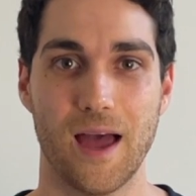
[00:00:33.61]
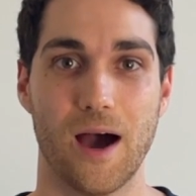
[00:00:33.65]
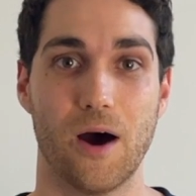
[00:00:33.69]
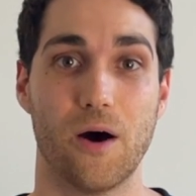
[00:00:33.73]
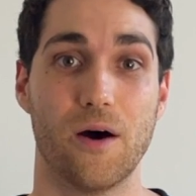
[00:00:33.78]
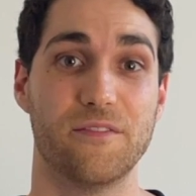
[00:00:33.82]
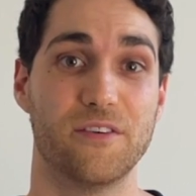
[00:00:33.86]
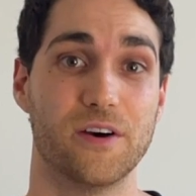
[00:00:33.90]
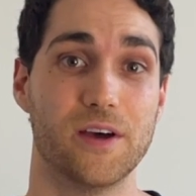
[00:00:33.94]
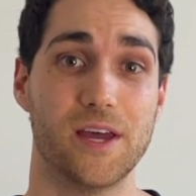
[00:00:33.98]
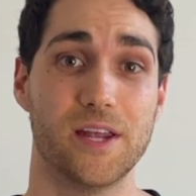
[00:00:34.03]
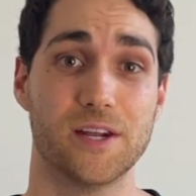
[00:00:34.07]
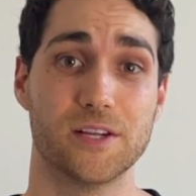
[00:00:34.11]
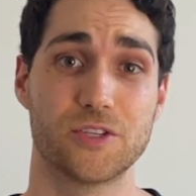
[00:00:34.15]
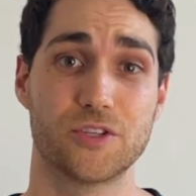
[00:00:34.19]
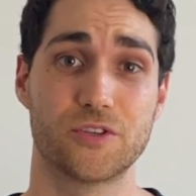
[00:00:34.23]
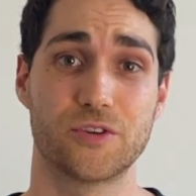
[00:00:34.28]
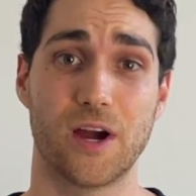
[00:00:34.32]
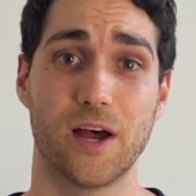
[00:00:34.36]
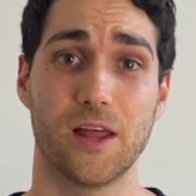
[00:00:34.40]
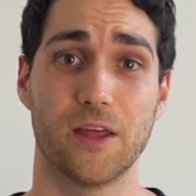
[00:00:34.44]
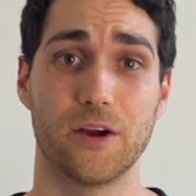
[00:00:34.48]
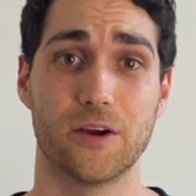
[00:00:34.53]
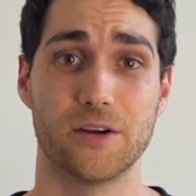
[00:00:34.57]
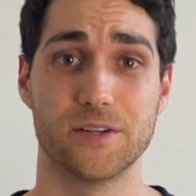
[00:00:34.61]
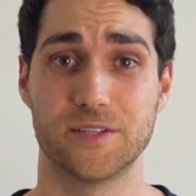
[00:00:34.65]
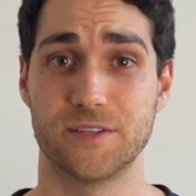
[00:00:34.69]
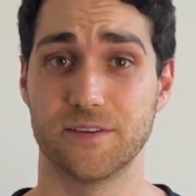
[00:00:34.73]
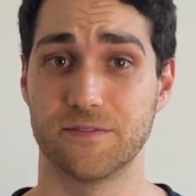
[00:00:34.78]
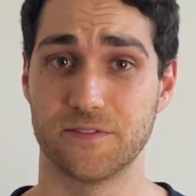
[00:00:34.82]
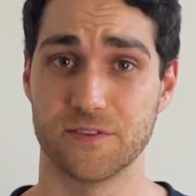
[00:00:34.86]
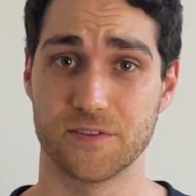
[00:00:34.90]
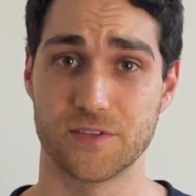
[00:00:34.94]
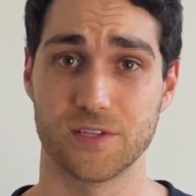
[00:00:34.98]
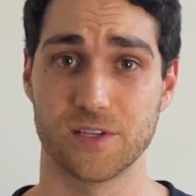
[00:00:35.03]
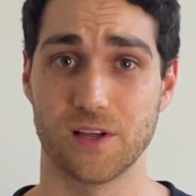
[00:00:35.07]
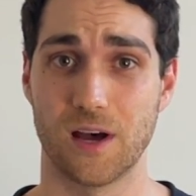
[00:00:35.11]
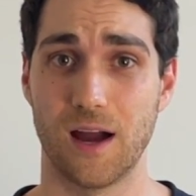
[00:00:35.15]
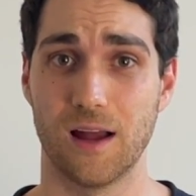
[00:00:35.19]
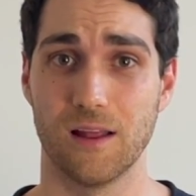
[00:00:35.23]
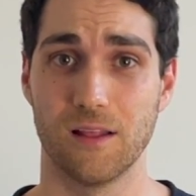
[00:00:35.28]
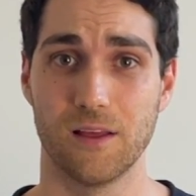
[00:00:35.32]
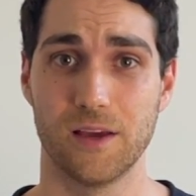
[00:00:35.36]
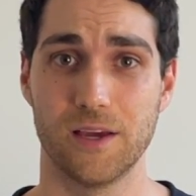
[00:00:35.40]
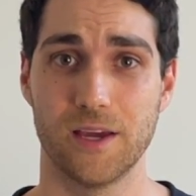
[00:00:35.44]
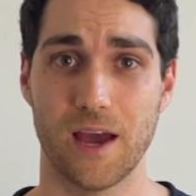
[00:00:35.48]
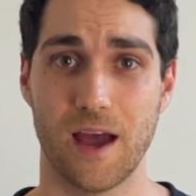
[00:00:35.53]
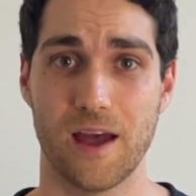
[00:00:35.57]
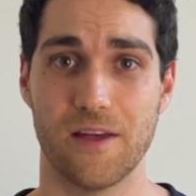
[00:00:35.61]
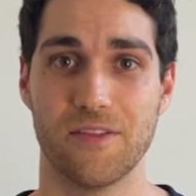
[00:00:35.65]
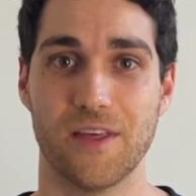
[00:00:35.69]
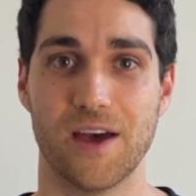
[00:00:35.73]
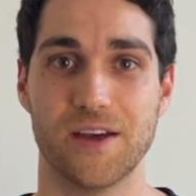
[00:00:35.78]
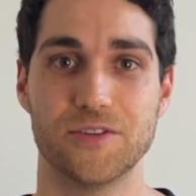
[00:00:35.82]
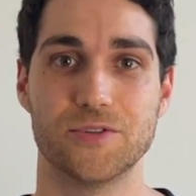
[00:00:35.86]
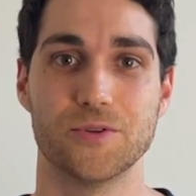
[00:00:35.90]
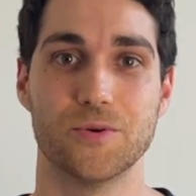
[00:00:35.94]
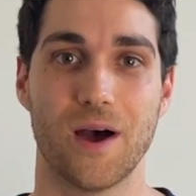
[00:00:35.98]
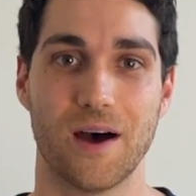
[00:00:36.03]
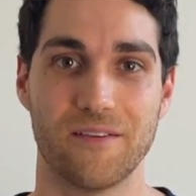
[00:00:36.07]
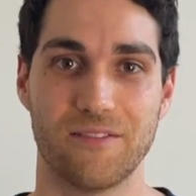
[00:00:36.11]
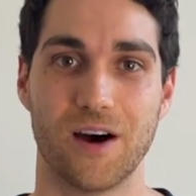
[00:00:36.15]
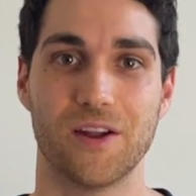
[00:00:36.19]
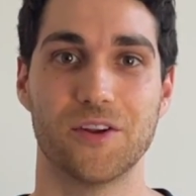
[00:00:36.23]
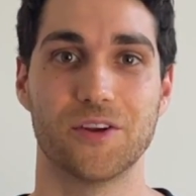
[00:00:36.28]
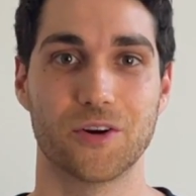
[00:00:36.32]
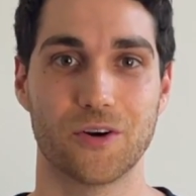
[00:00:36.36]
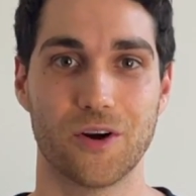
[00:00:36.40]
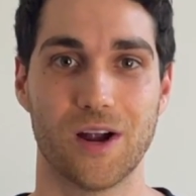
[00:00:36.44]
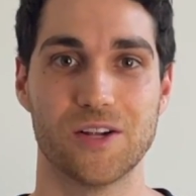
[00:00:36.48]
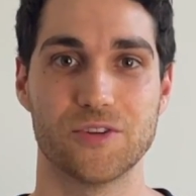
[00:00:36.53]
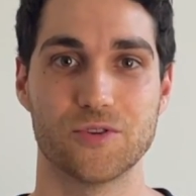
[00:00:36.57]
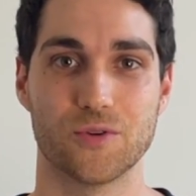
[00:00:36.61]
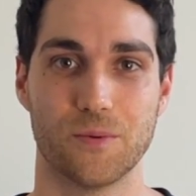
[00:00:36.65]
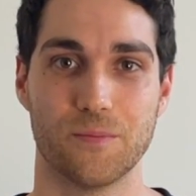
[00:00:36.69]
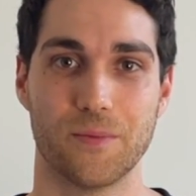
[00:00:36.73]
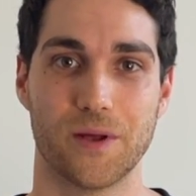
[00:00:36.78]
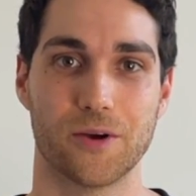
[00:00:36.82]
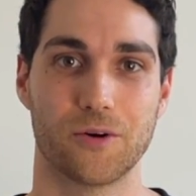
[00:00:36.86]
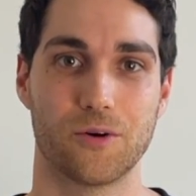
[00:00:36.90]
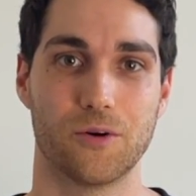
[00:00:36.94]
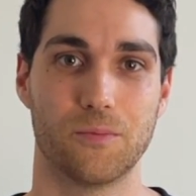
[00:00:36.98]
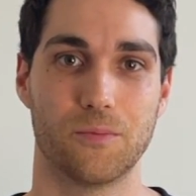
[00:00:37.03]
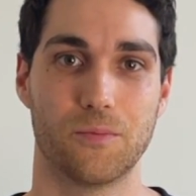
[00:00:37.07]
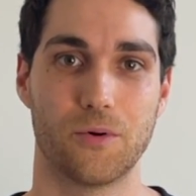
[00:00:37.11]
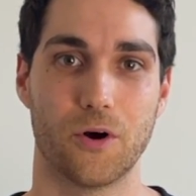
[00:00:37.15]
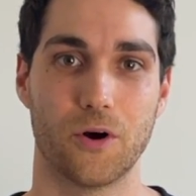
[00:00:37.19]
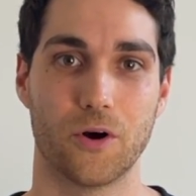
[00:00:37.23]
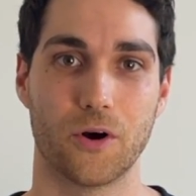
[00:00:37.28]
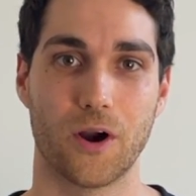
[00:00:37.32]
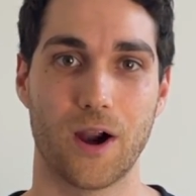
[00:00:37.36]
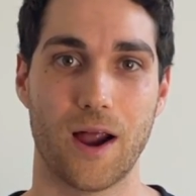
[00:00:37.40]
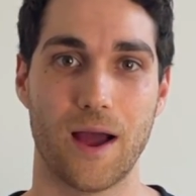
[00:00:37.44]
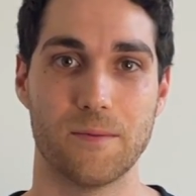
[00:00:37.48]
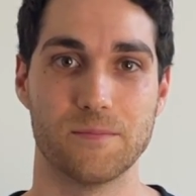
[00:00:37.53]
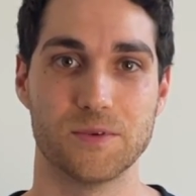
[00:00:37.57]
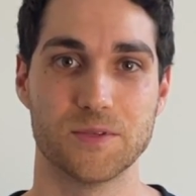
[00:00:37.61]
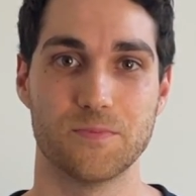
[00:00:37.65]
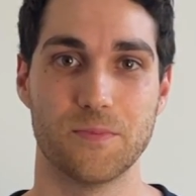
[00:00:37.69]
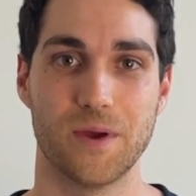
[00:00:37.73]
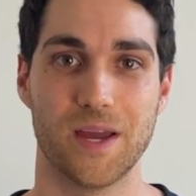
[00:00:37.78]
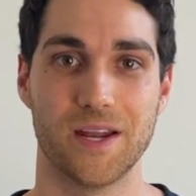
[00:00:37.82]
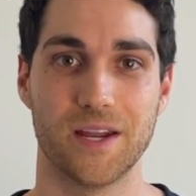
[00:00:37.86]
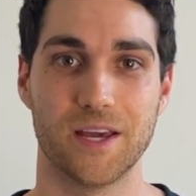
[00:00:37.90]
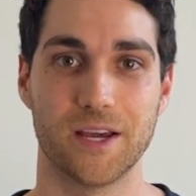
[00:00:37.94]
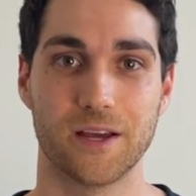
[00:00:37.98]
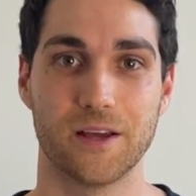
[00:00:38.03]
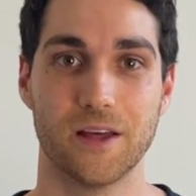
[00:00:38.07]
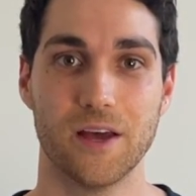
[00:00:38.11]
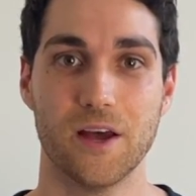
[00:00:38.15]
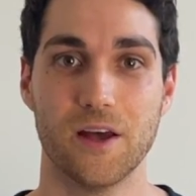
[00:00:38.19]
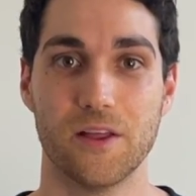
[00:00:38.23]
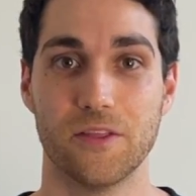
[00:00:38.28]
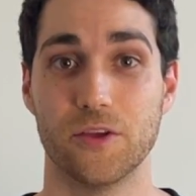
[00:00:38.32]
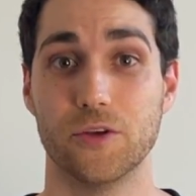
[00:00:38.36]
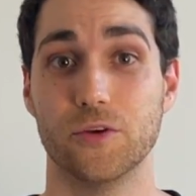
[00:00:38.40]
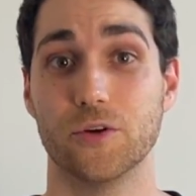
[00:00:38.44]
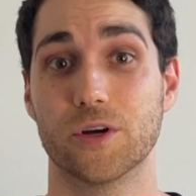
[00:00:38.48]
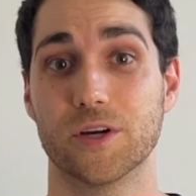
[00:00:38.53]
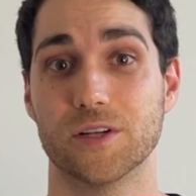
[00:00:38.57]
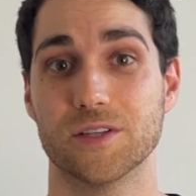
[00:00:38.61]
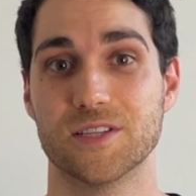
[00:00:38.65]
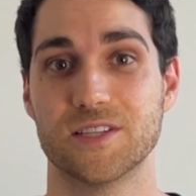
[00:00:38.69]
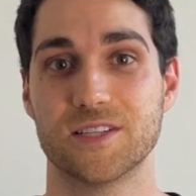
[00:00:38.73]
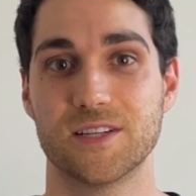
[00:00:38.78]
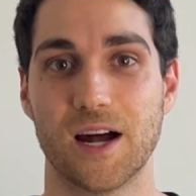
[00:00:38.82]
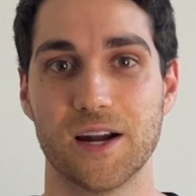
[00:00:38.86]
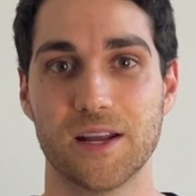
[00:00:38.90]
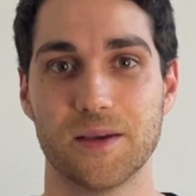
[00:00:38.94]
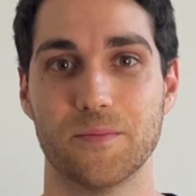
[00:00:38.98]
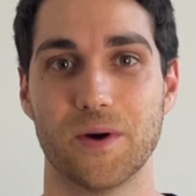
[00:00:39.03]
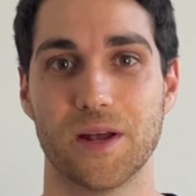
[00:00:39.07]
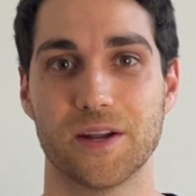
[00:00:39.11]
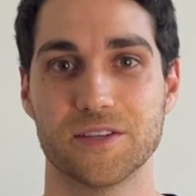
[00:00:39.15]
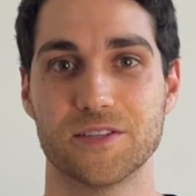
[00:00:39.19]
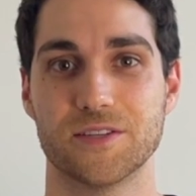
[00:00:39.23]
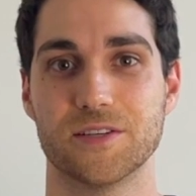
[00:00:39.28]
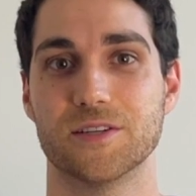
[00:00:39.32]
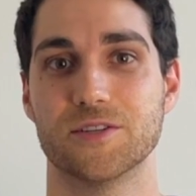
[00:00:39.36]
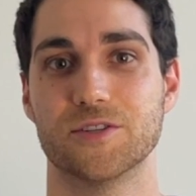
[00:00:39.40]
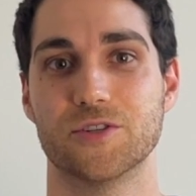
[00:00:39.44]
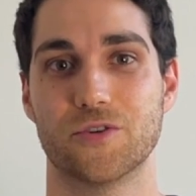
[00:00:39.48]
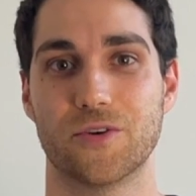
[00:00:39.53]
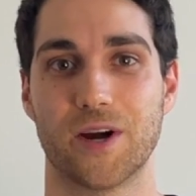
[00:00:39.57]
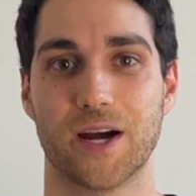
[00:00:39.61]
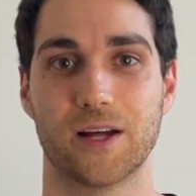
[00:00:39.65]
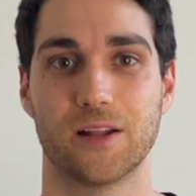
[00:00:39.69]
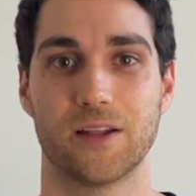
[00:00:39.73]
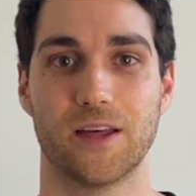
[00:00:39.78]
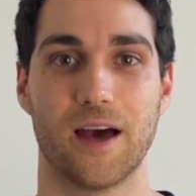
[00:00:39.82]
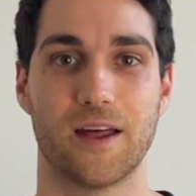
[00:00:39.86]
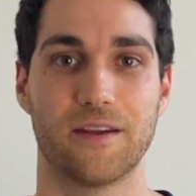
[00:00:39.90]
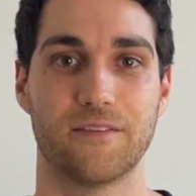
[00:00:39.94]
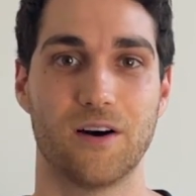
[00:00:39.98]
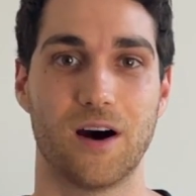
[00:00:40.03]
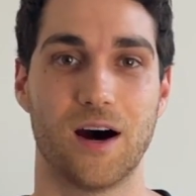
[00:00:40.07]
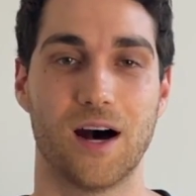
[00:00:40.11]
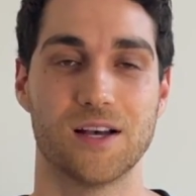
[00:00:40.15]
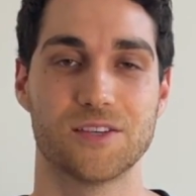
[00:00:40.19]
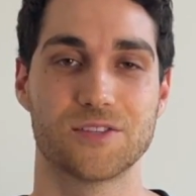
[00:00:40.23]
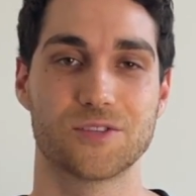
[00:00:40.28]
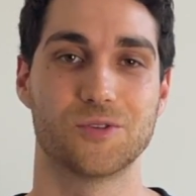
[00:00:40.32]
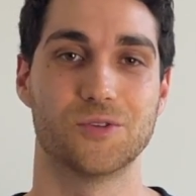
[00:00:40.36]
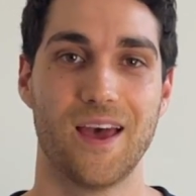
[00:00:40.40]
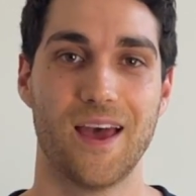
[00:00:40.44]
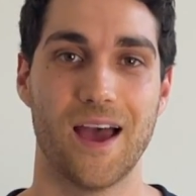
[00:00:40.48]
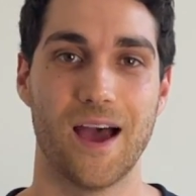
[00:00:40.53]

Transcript: However, in Australia, it differs slightly, and they do have undergraduate medical programs, meaning that you can study medicine directly out of high school.